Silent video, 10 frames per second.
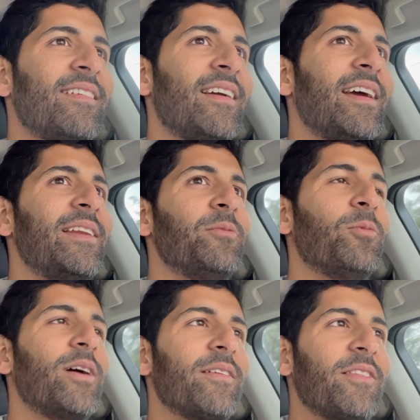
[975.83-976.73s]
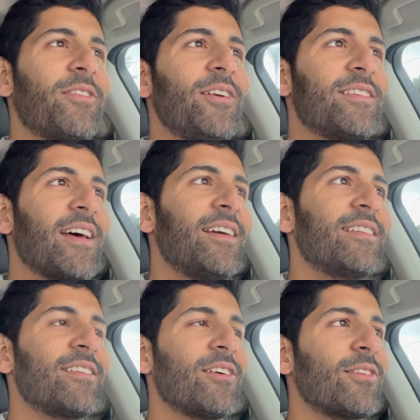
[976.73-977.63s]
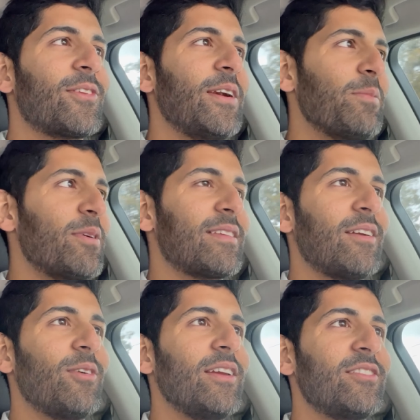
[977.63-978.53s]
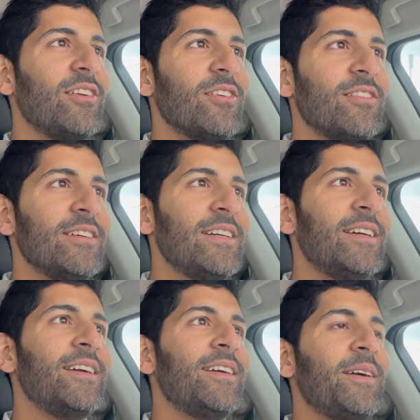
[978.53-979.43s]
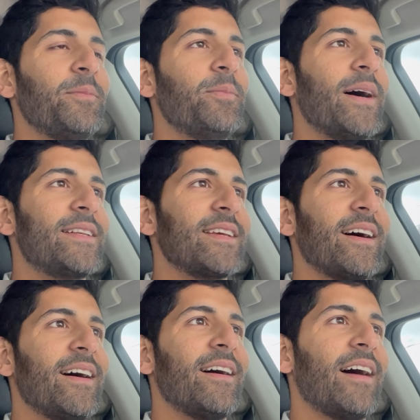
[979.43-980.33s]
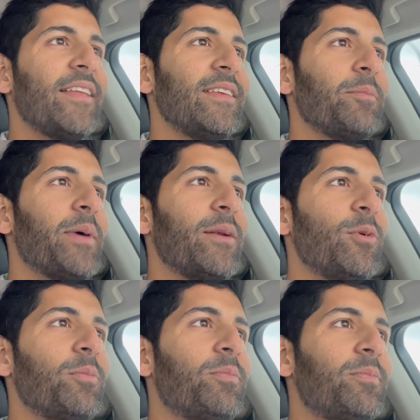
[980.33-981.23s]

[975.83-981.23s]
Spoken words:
and one of the 3 signed, so 30% ratio. But I think Ben.